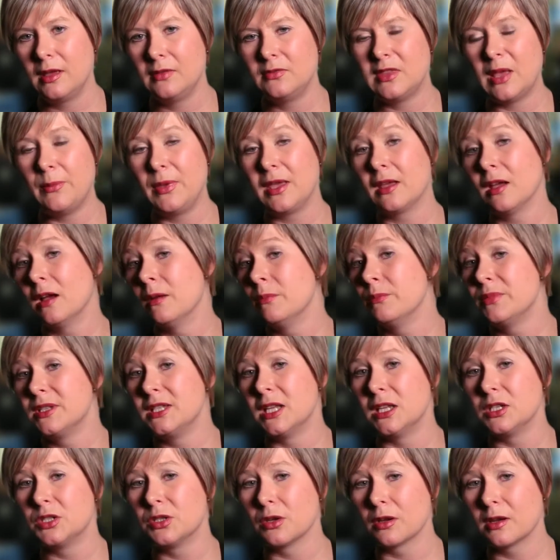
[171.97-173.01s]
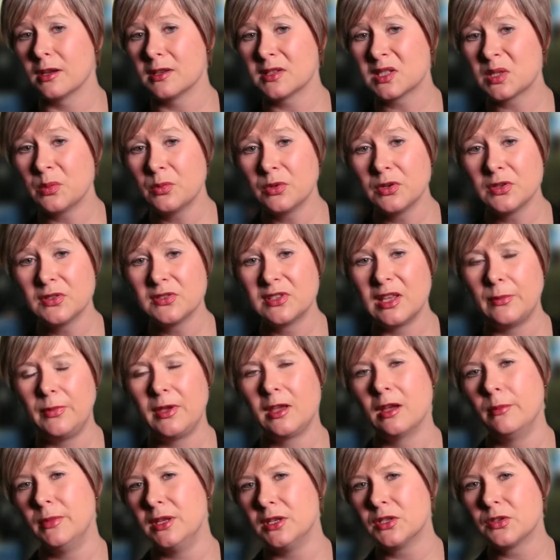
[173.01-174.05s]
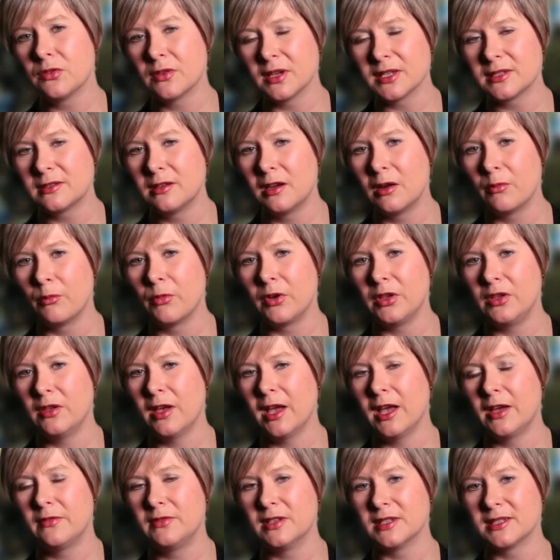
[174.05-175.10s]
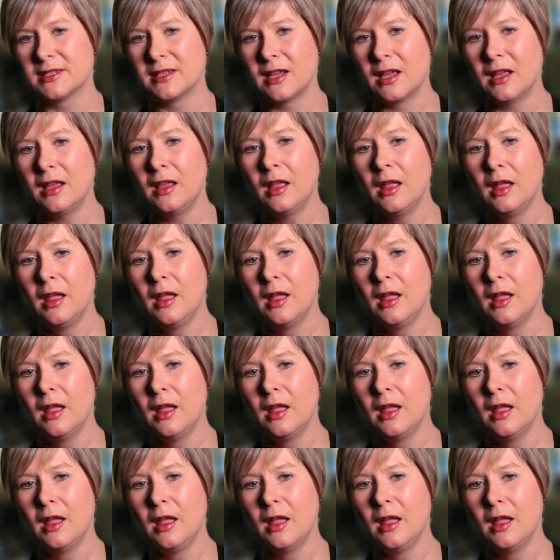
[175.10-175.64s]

They become potential customers, they become interested in what you have to say,